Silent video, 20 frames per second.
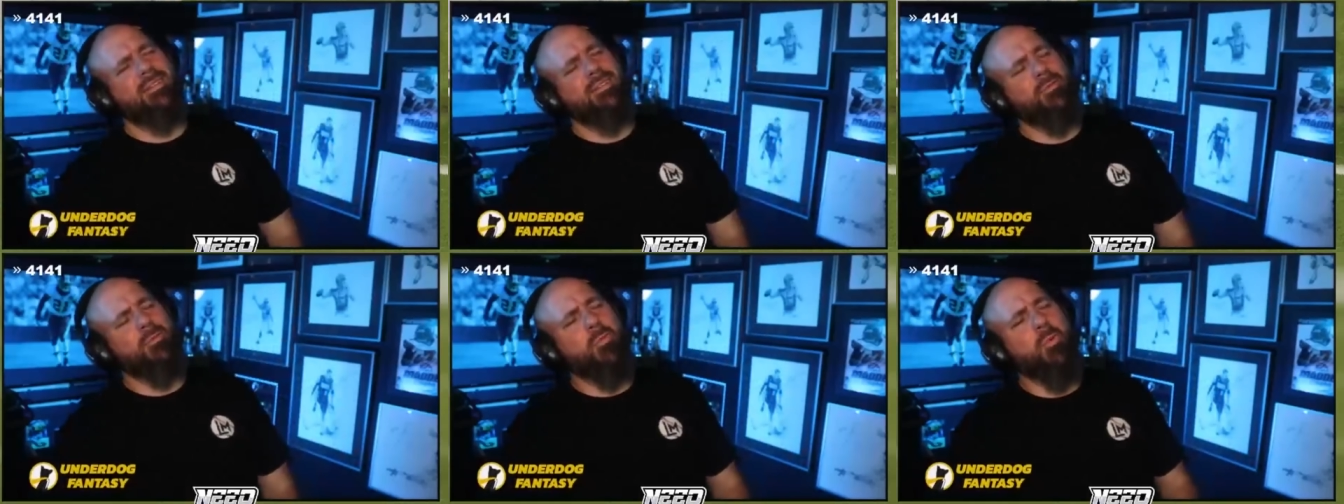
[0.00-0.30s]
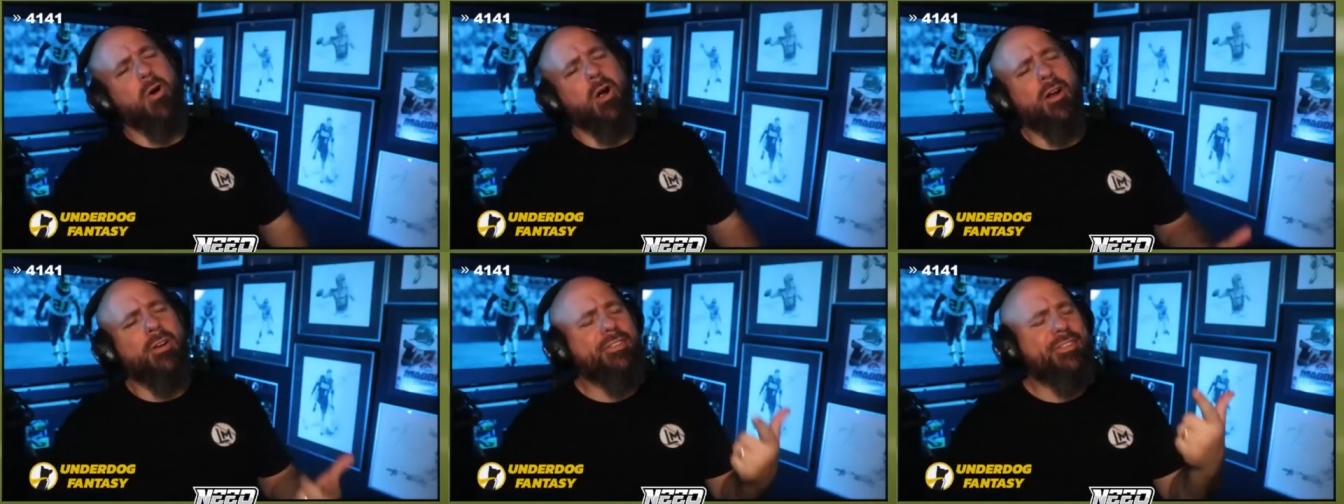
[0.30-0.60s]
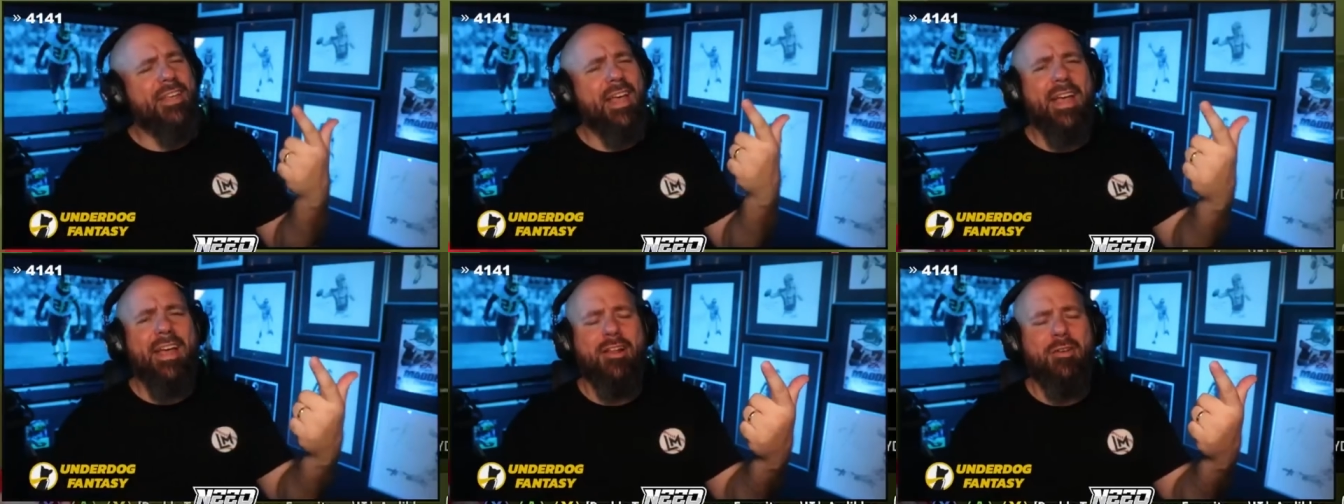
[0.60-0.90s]
Worse
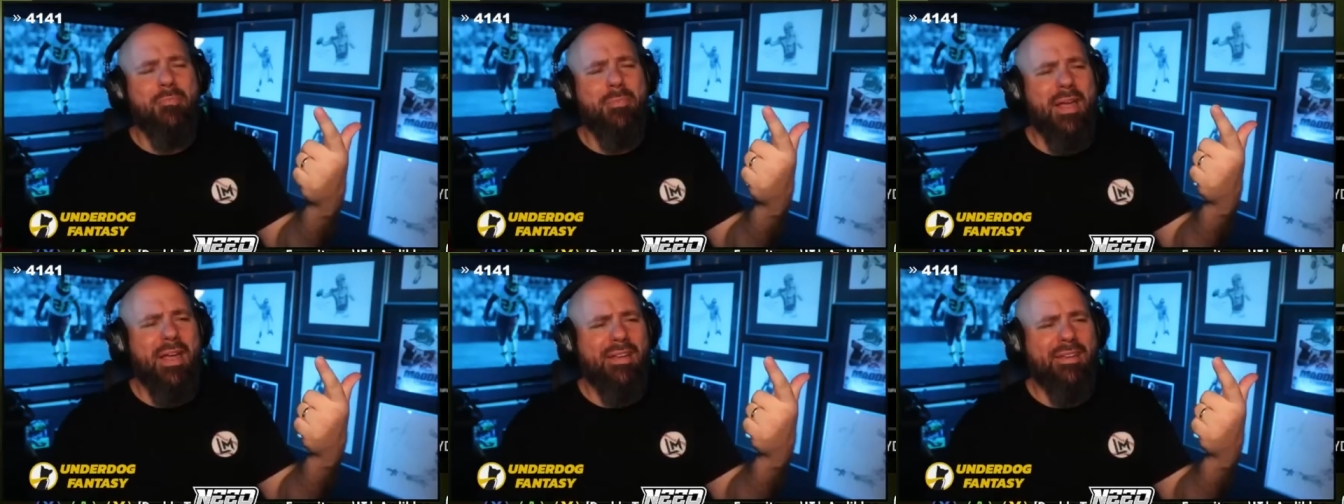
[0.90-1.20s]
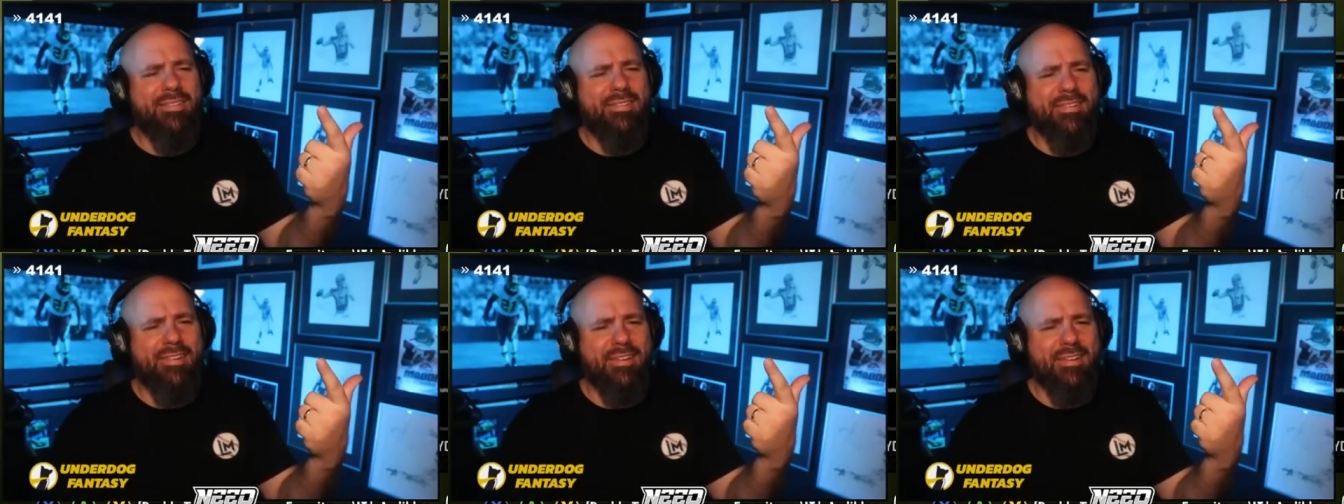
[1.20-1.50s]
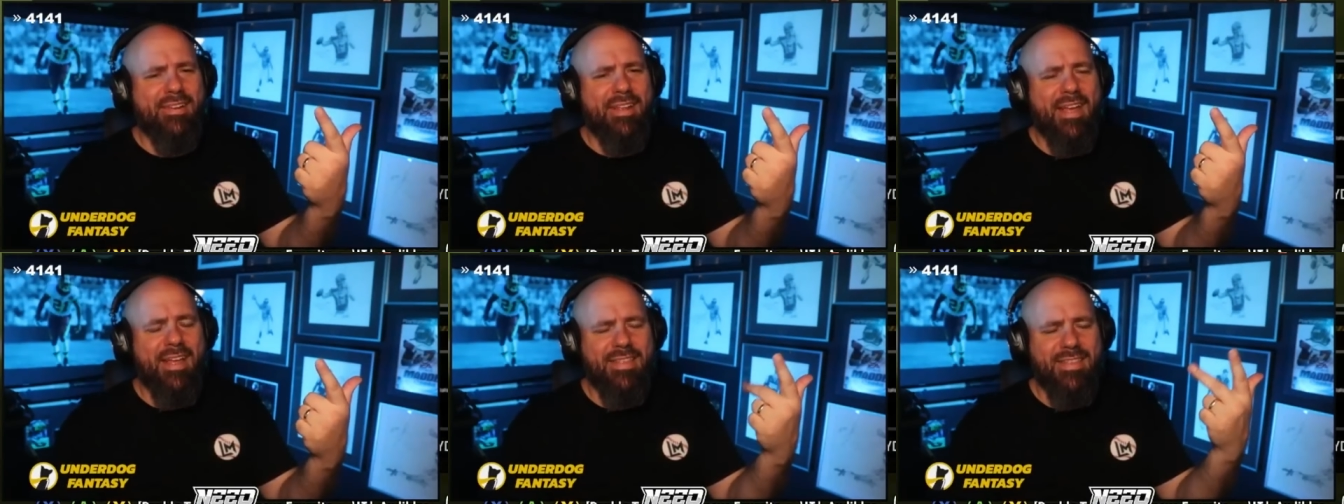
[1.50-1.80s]

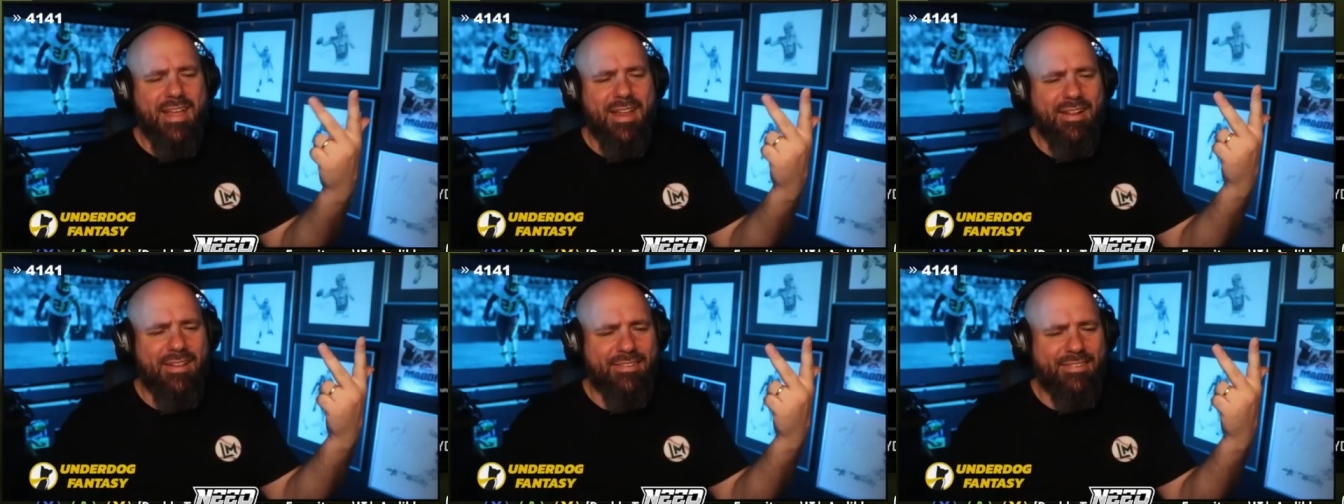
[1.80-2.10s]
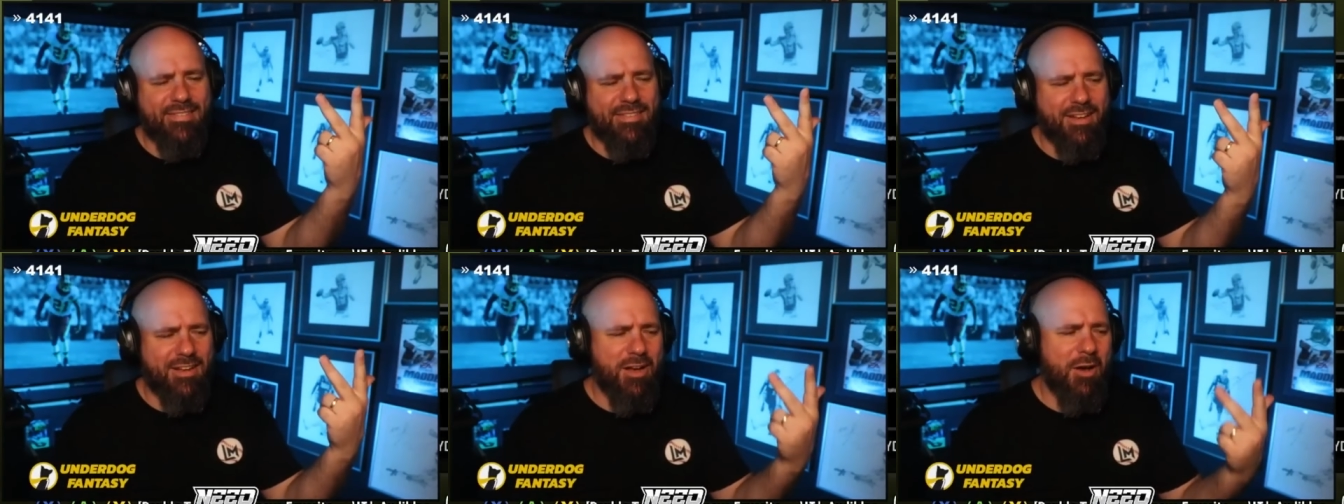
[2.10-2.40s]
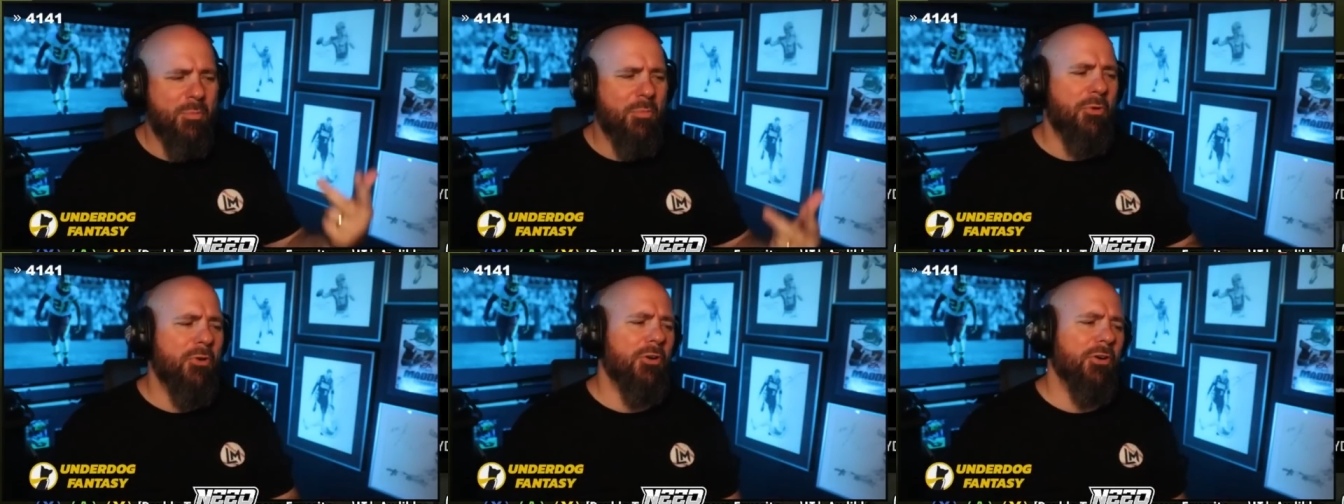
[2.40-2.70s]
animation, and then it's,
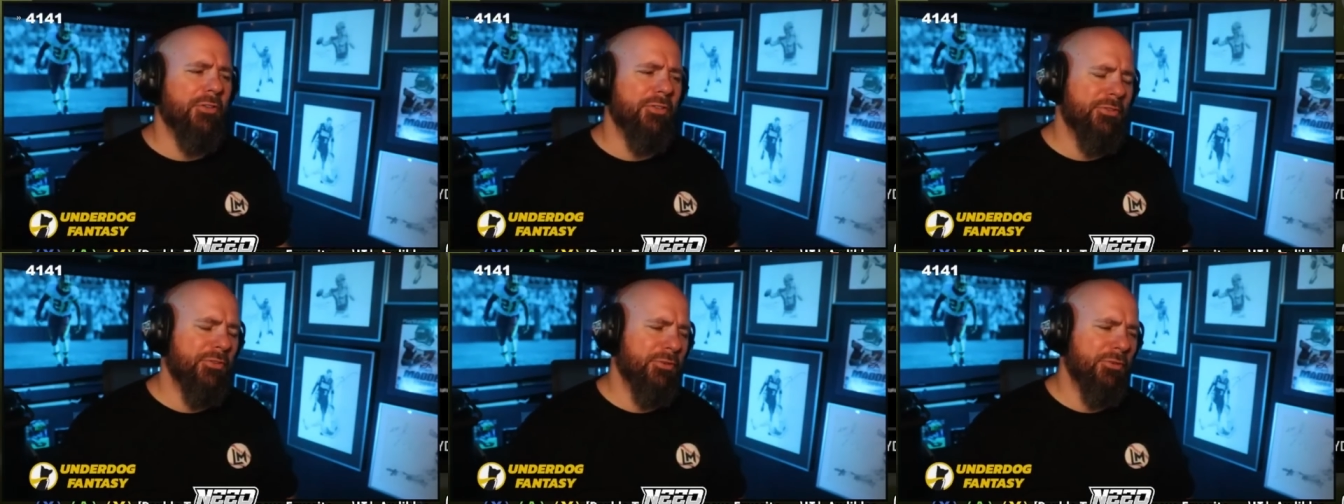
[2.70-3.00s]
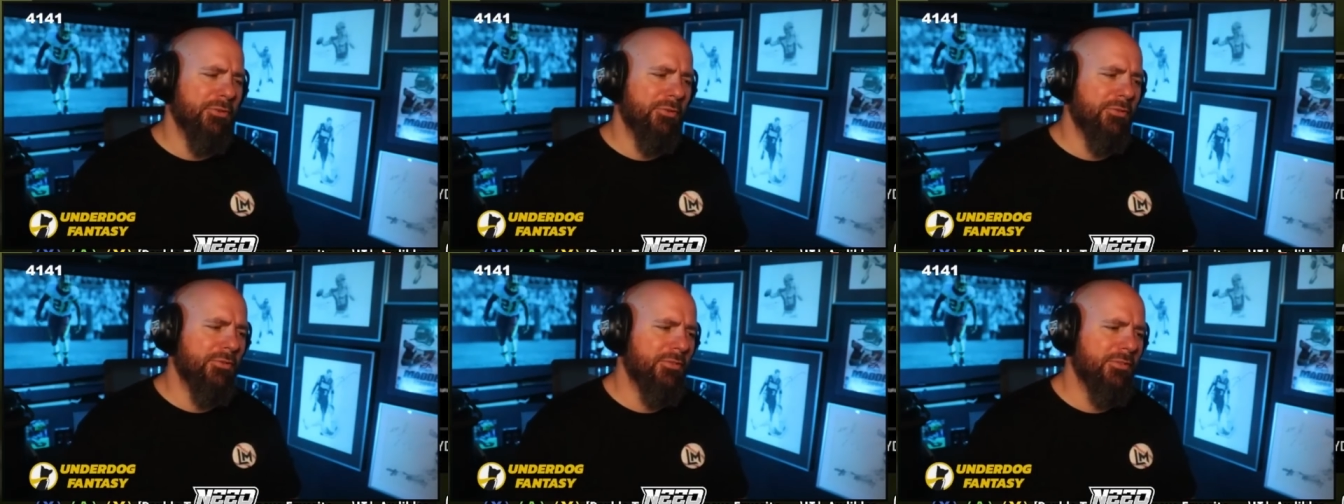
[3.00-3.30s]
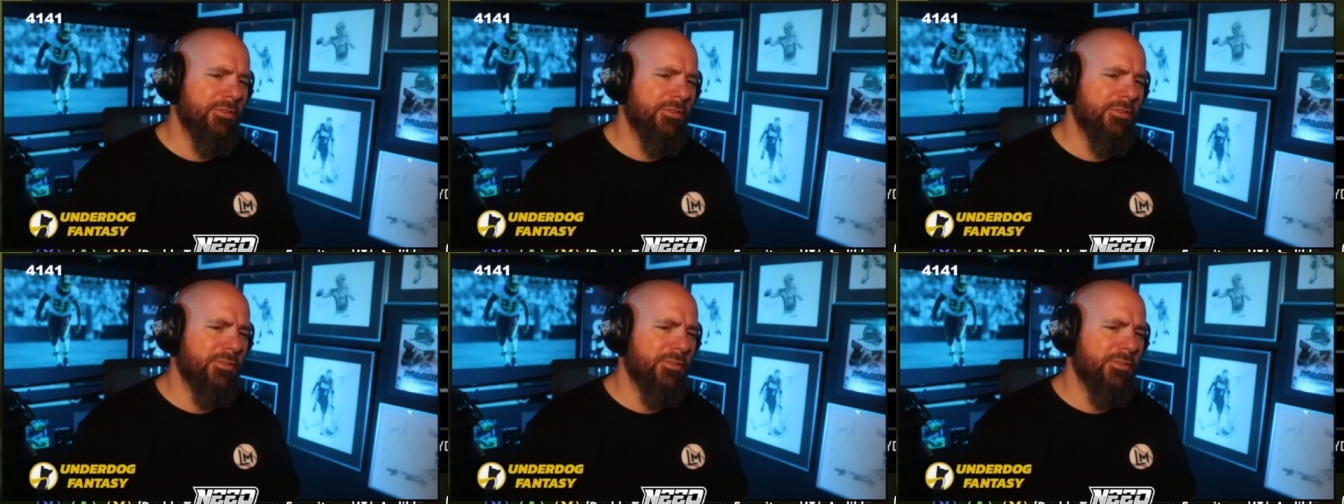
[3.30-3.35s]
come on, dude.